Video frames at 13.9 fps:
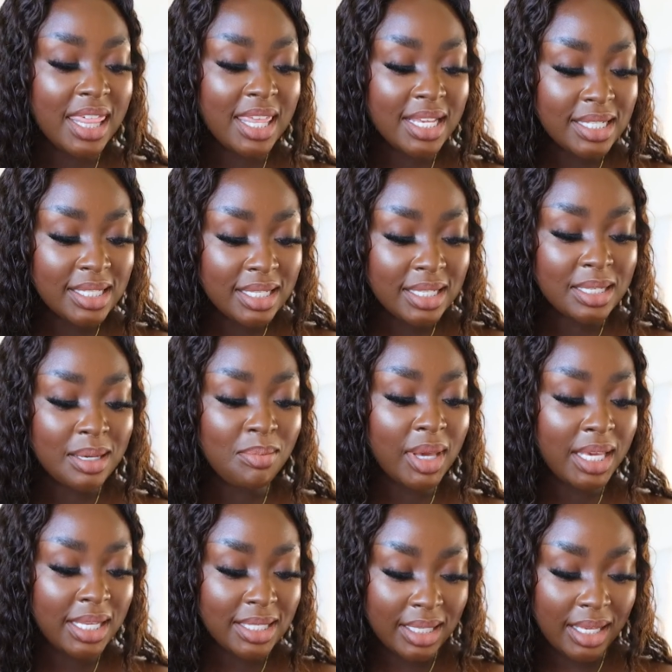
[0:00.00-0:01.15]
This is
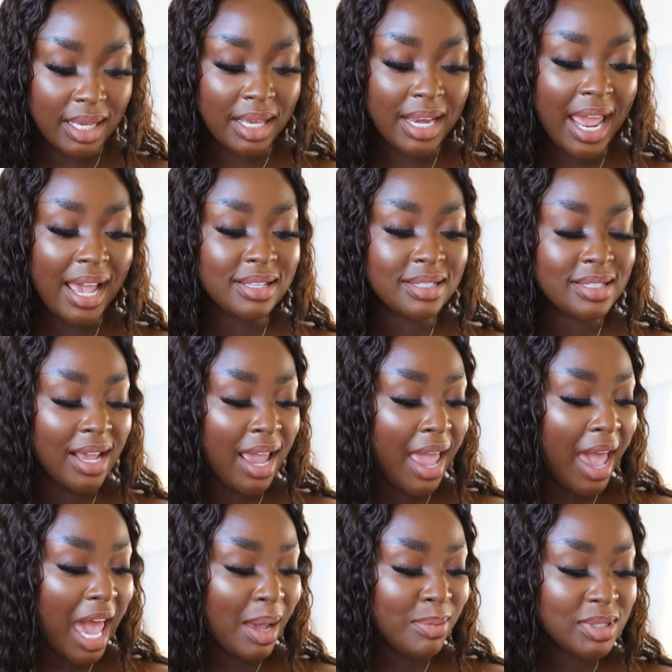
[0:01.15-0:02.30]
amazing. It has
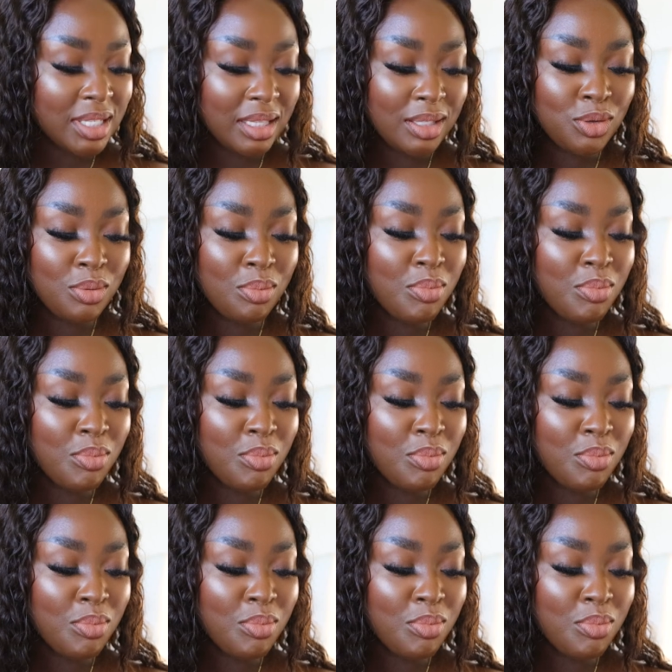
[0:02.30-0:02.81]
Absolute